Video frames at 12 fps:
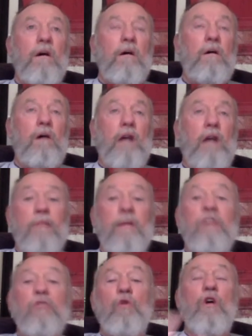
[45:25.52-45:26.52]
I've
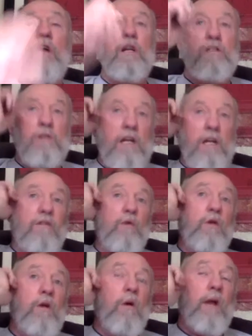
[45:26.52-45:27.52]
been through all this interview
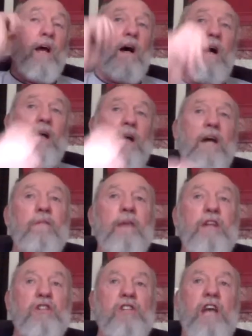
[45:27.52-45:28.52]
with you, know, and I haven't
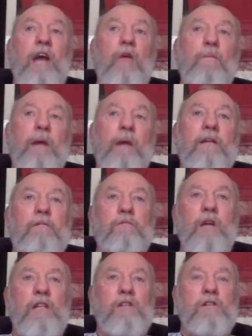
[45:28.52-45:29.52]
mentioned yellow paint
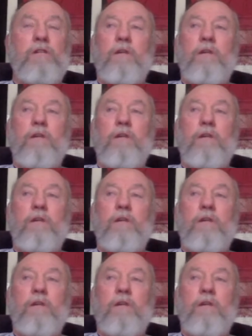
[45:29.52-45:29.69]
once.